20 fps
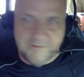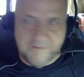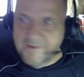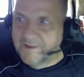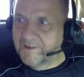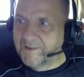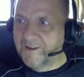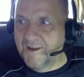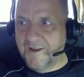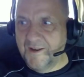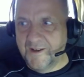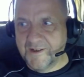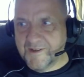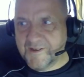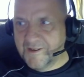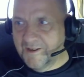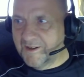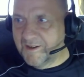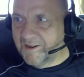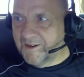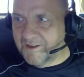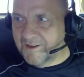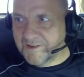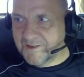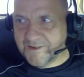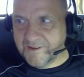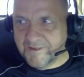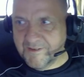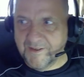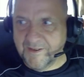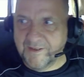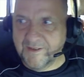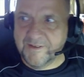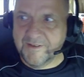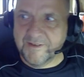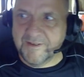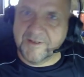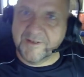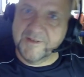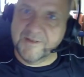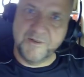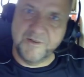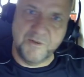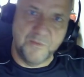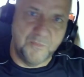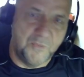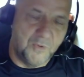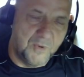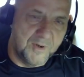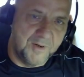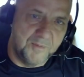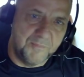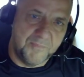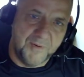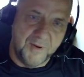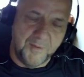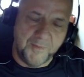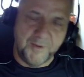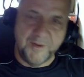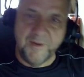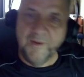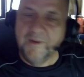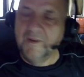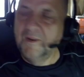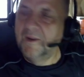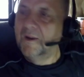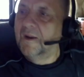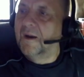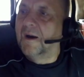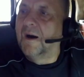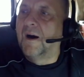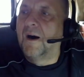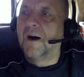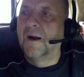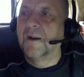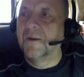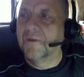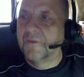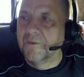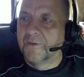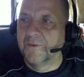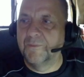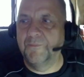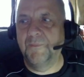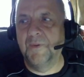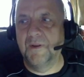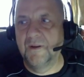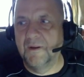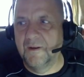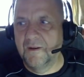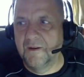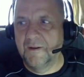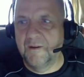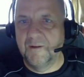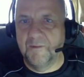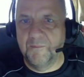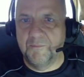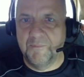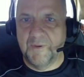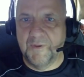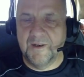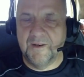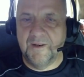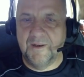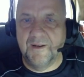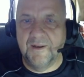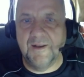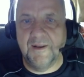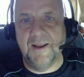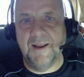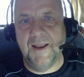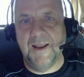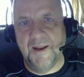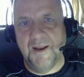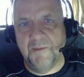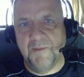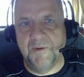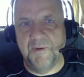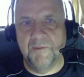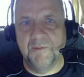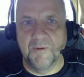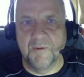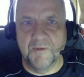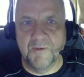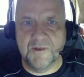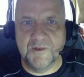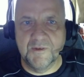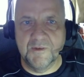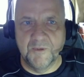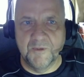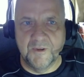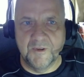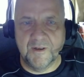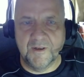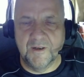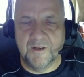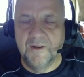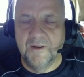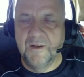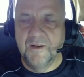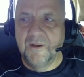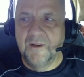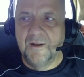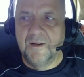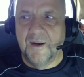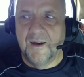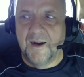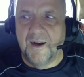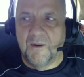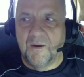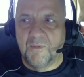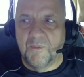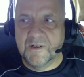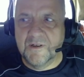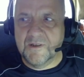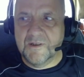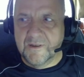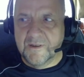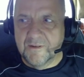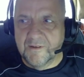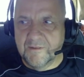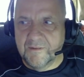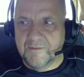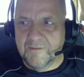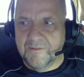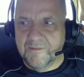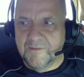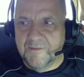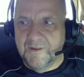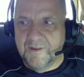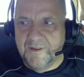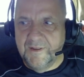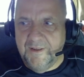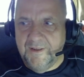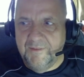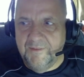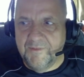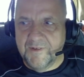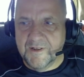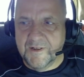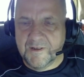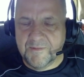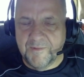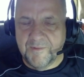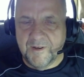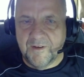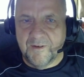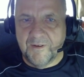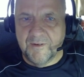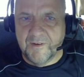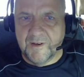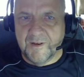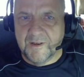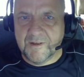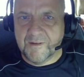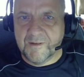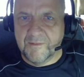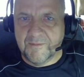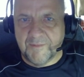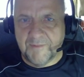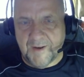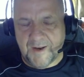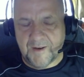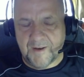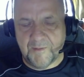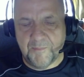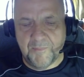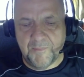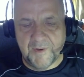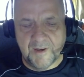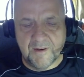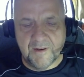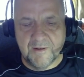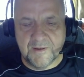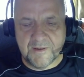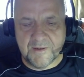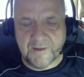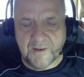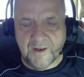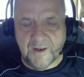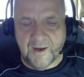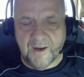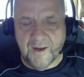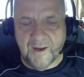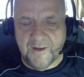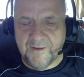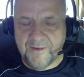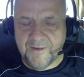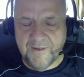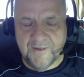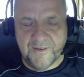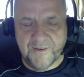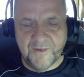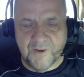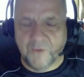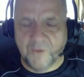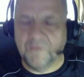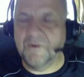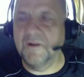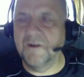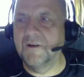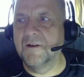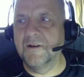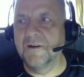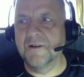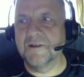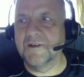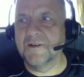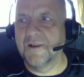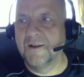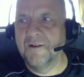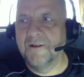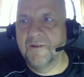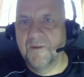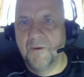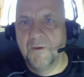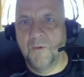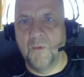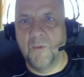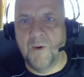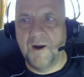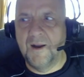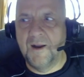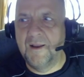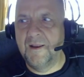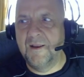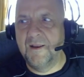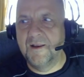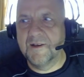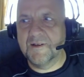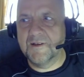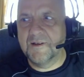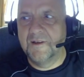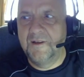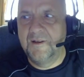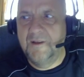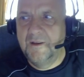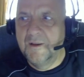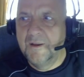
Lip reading: that there are SD cards that doesn't support it proper. I don't know, but it can be brought to work. I will still leave this video as a rant because I don't understand why ST